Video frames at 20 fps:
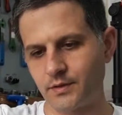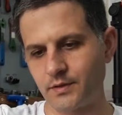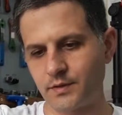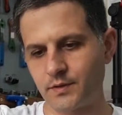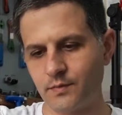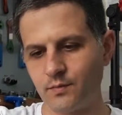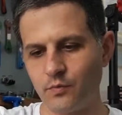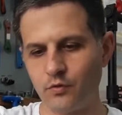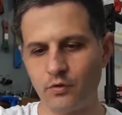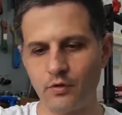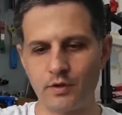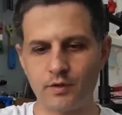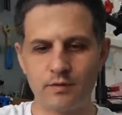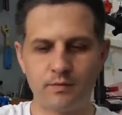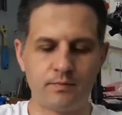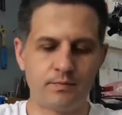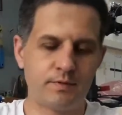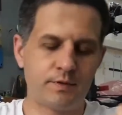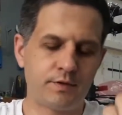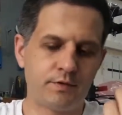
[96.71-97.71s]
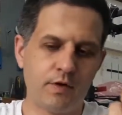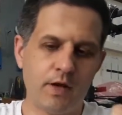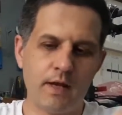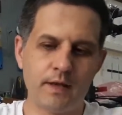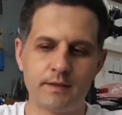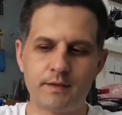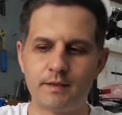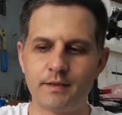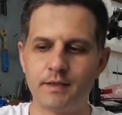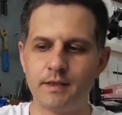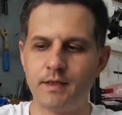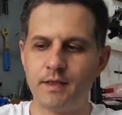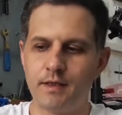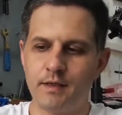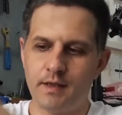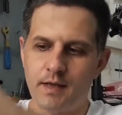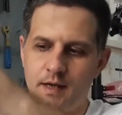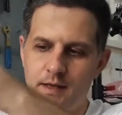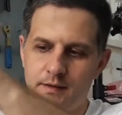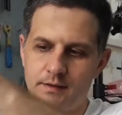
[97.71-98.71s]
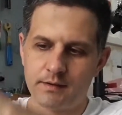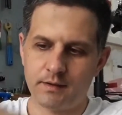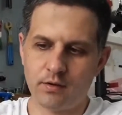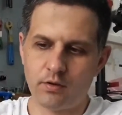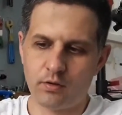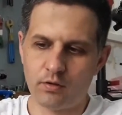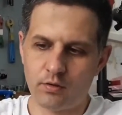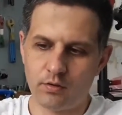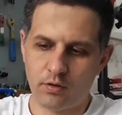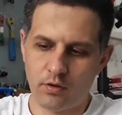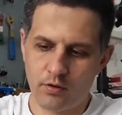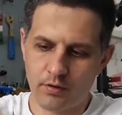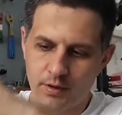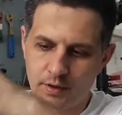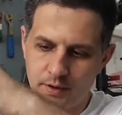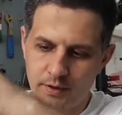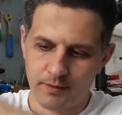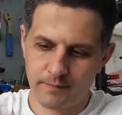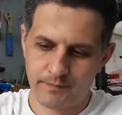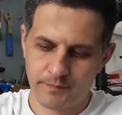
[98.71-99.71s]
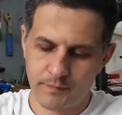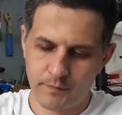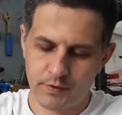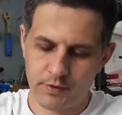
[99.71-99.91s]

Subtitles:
smaller strength at a longer